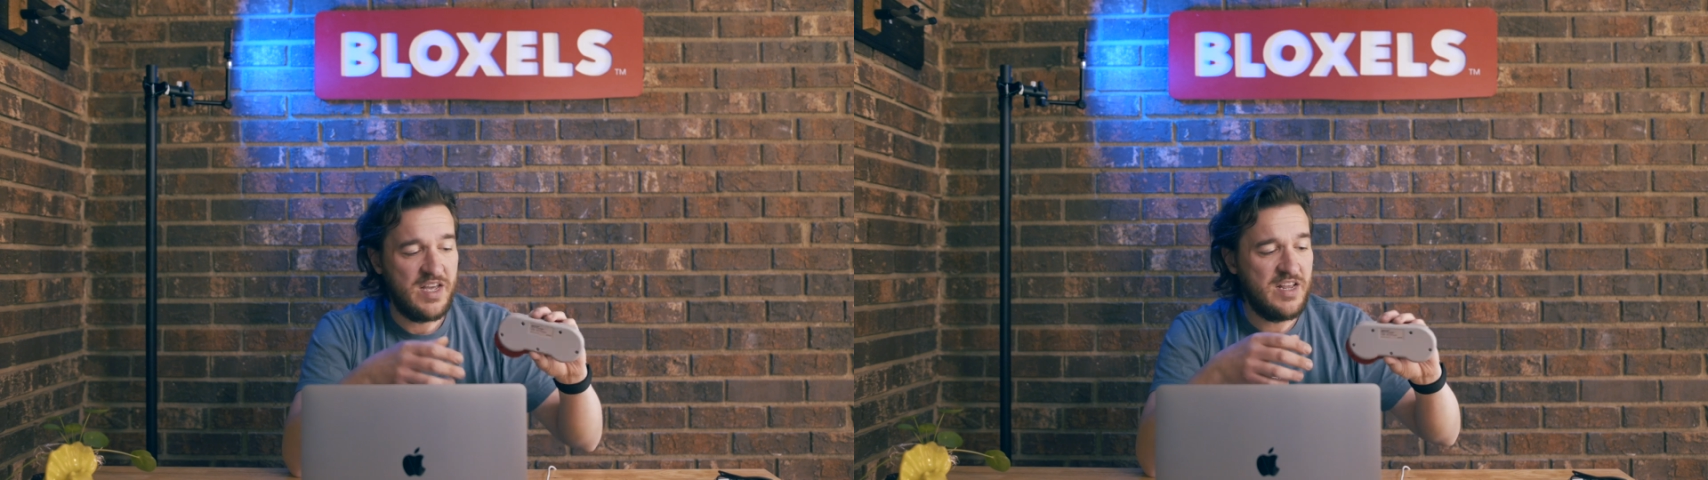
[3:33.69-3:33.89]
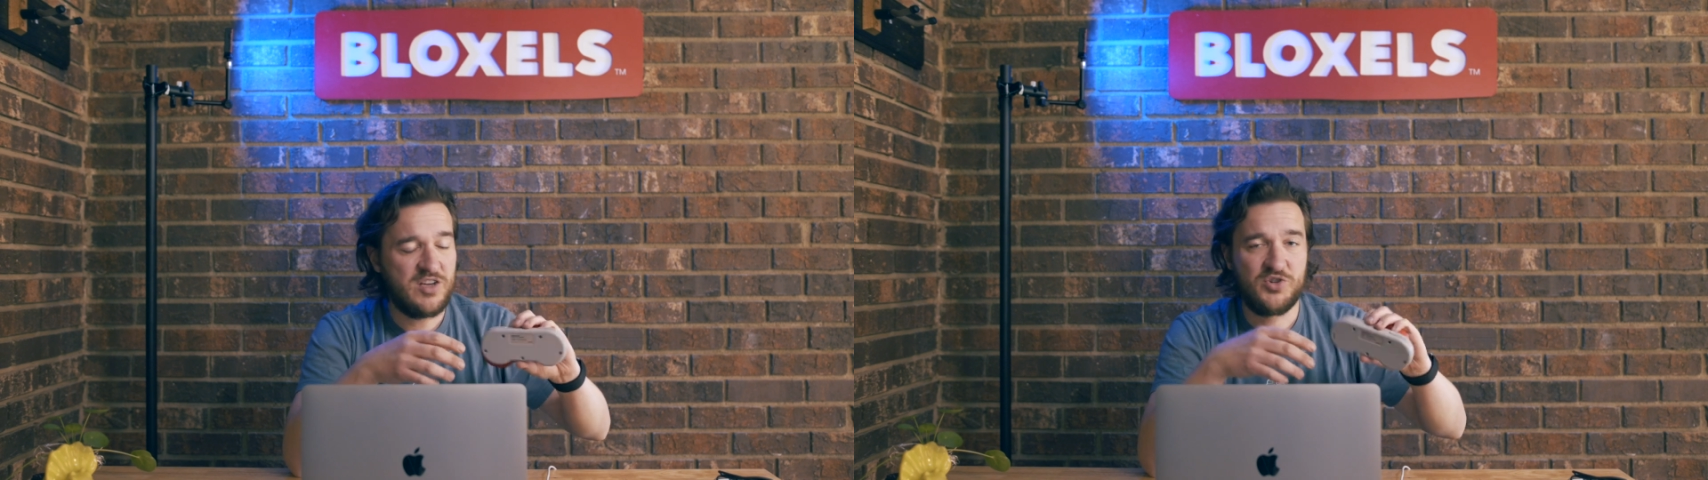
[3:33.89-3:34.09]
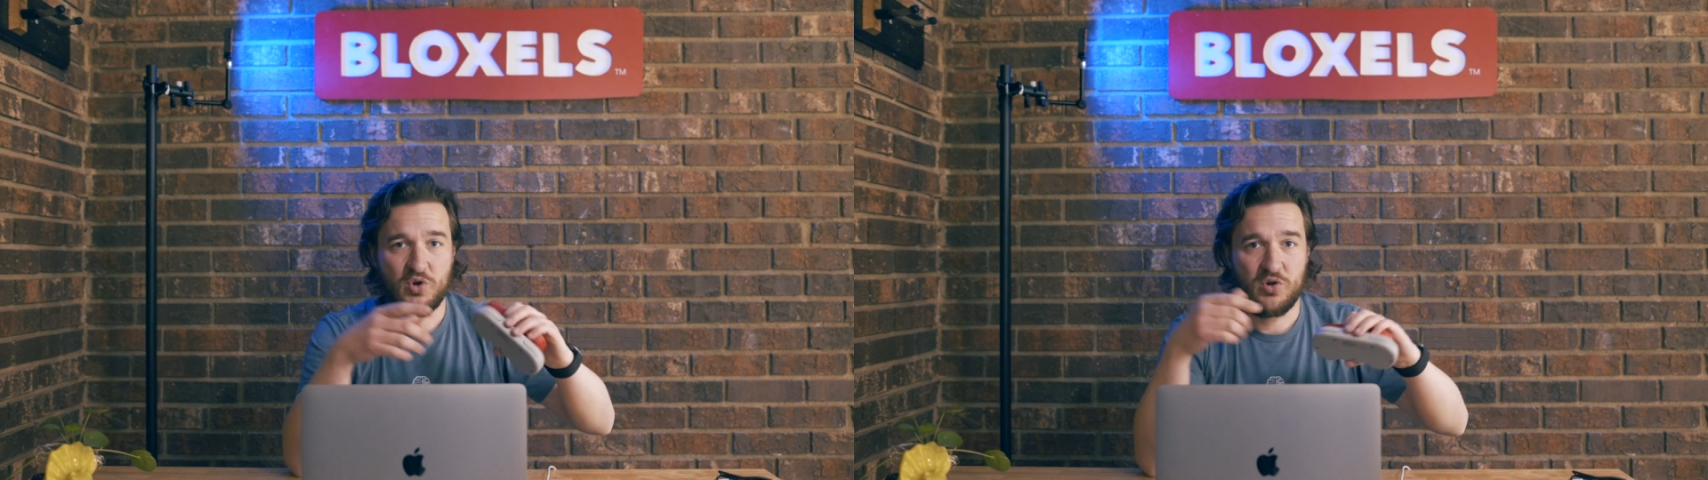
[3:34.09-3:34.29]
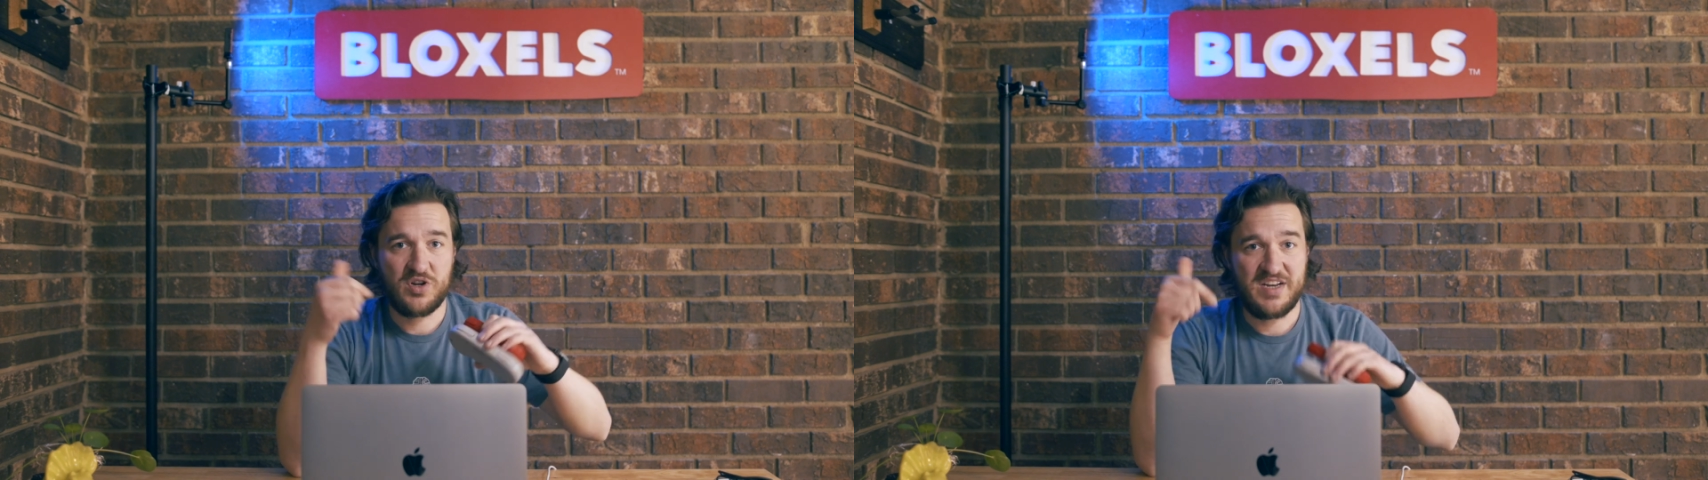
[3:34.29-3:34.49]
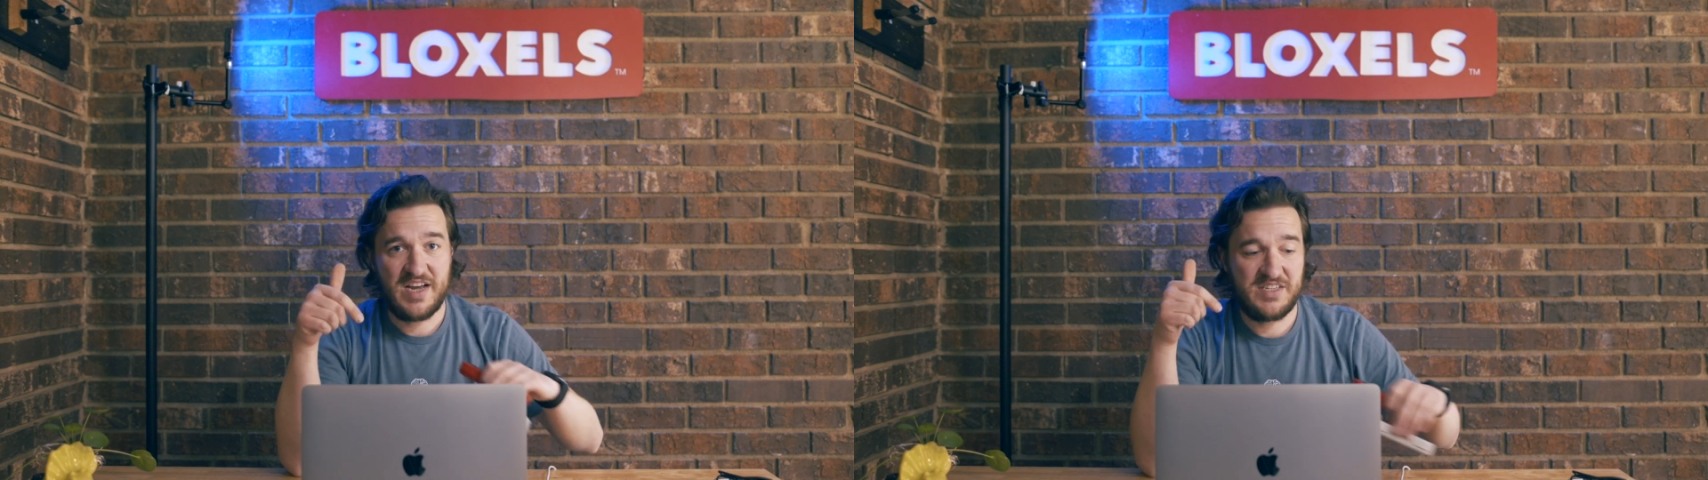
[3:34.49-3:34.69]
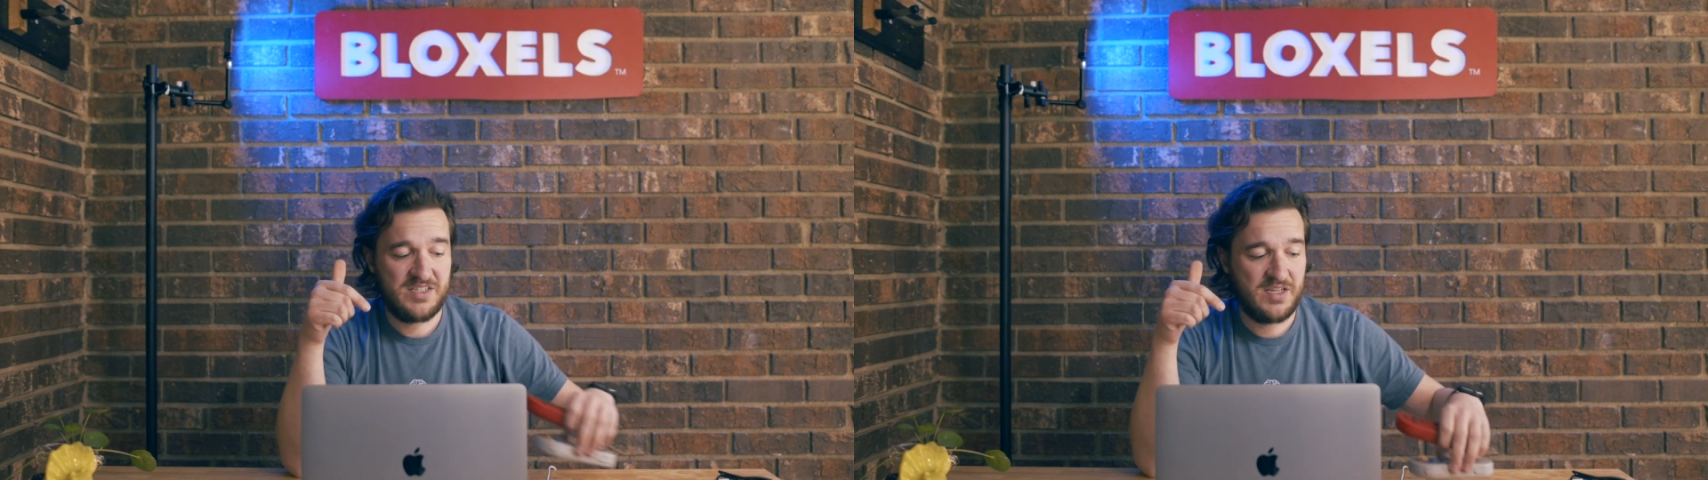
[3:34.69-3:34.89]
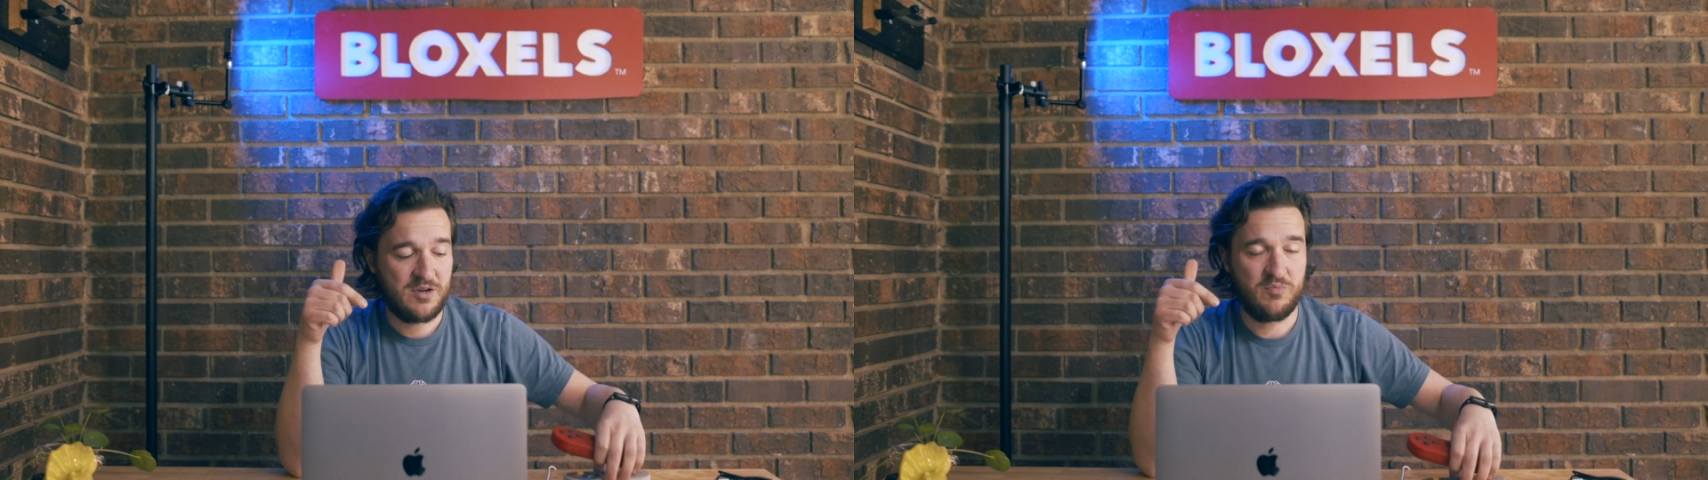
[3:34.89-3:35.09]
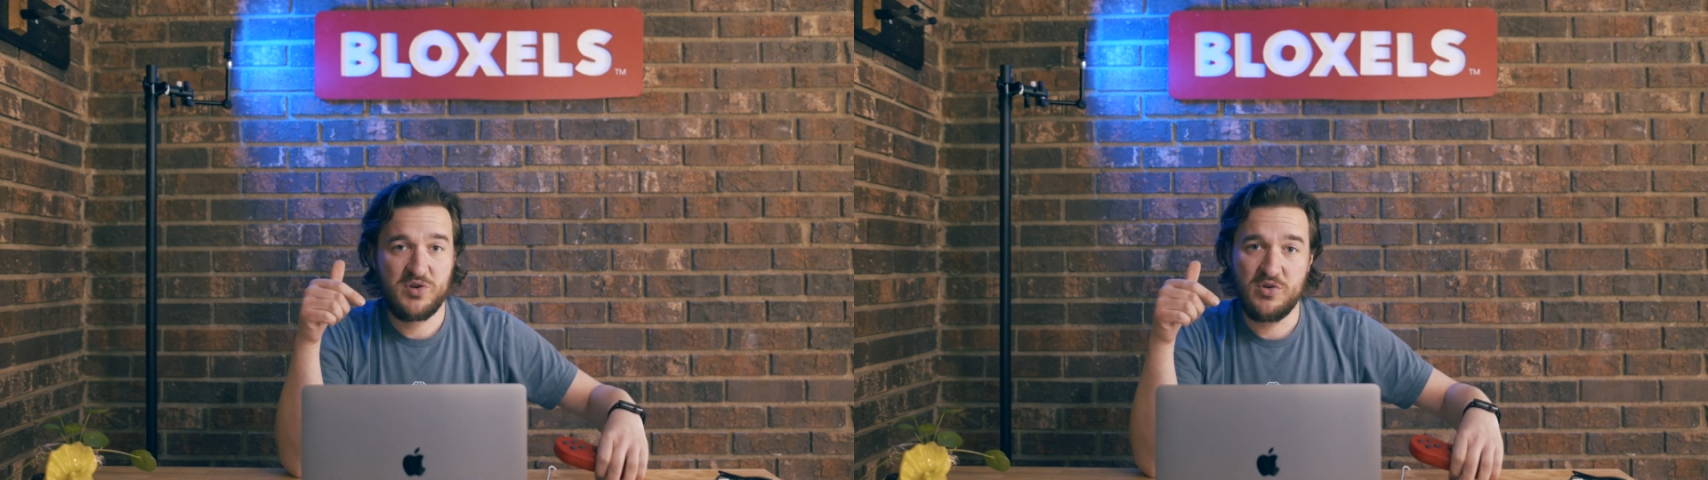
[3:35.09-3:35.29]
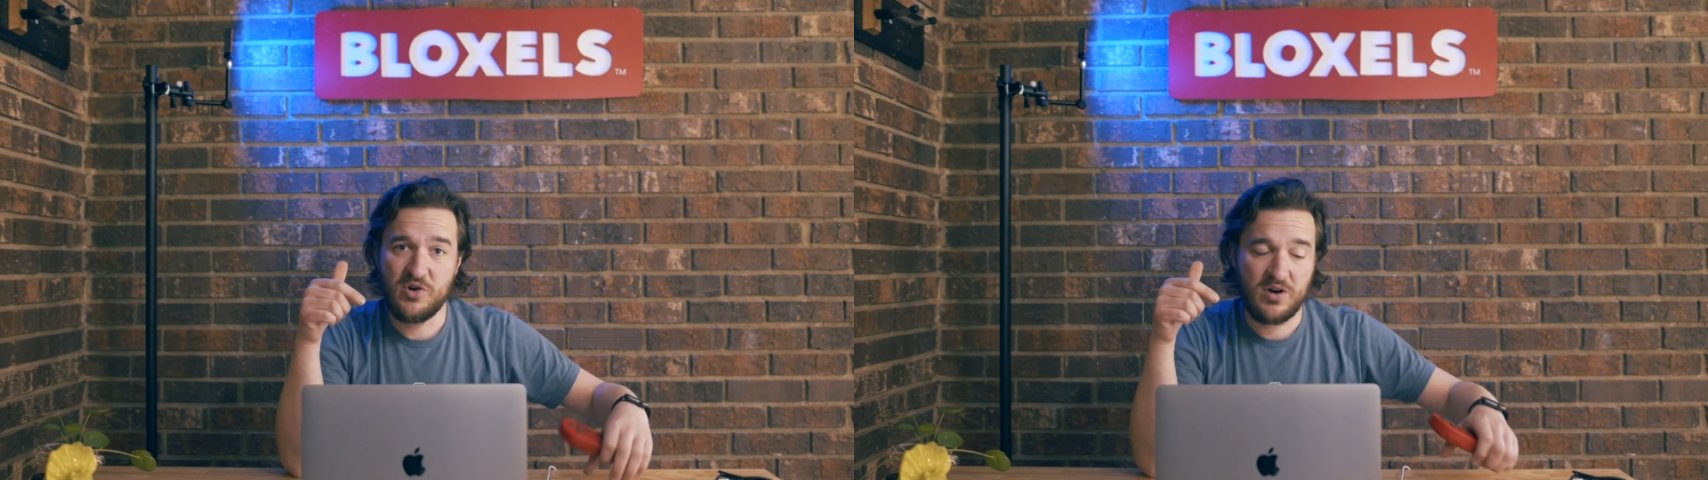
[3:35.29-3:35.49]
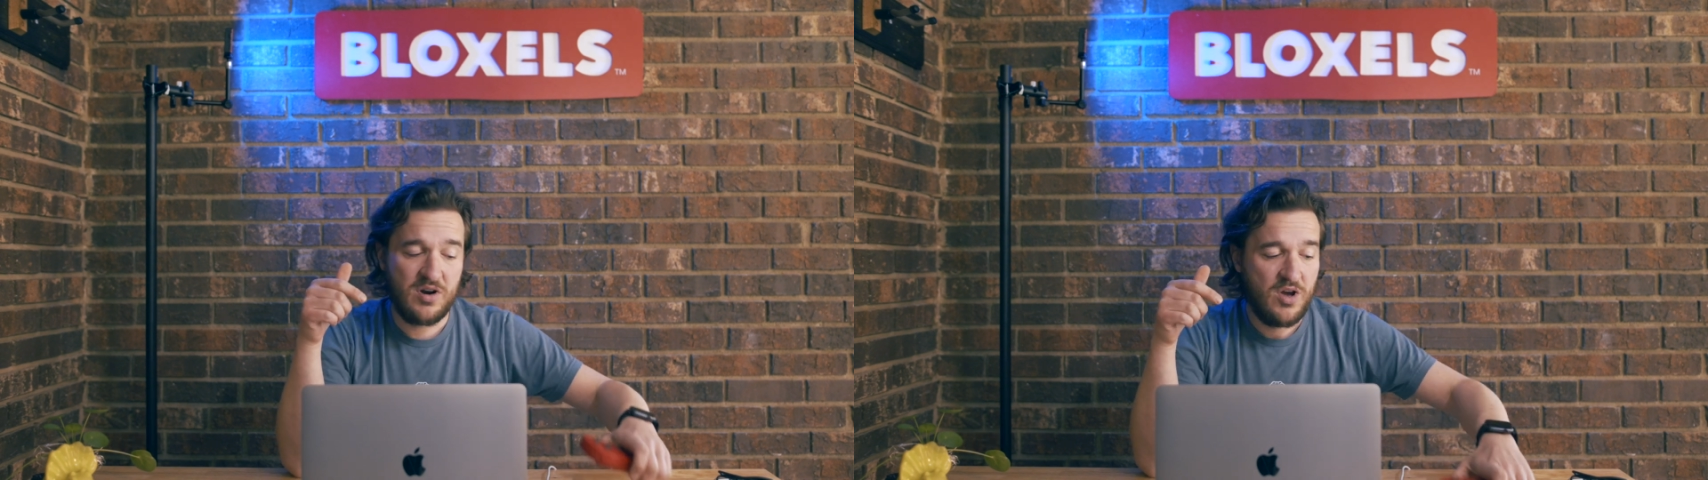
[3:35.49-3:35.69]
any controller connected to the
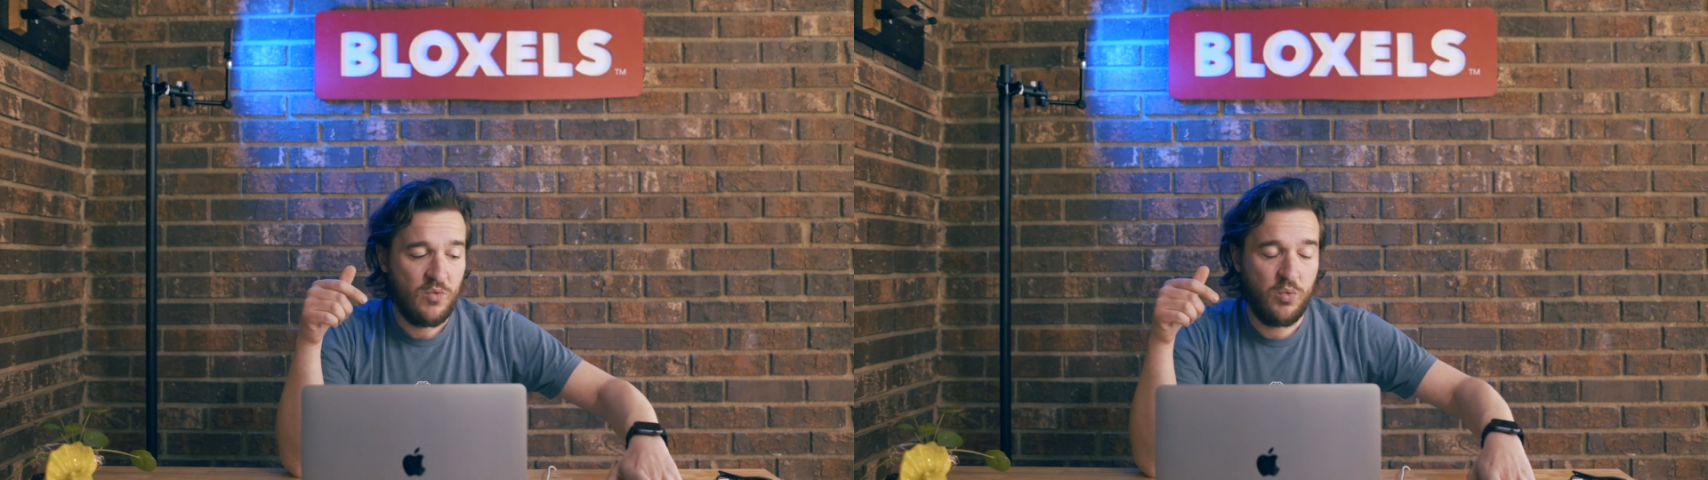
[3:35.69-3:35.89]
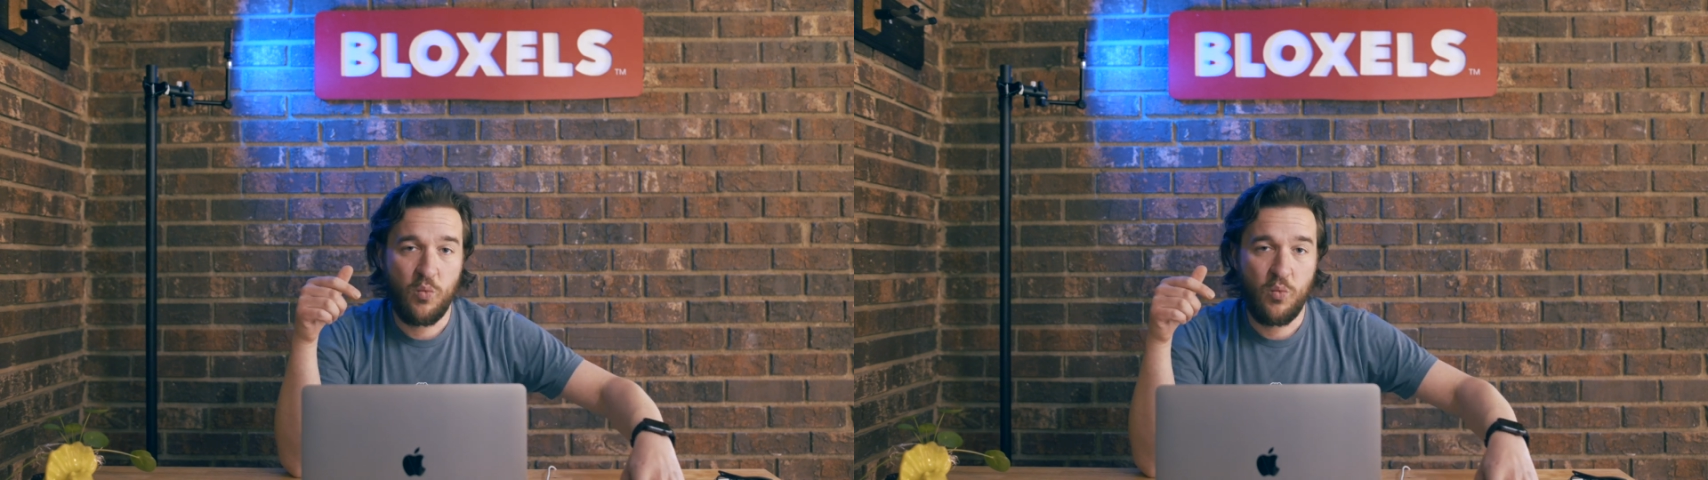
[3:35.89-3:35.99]
computer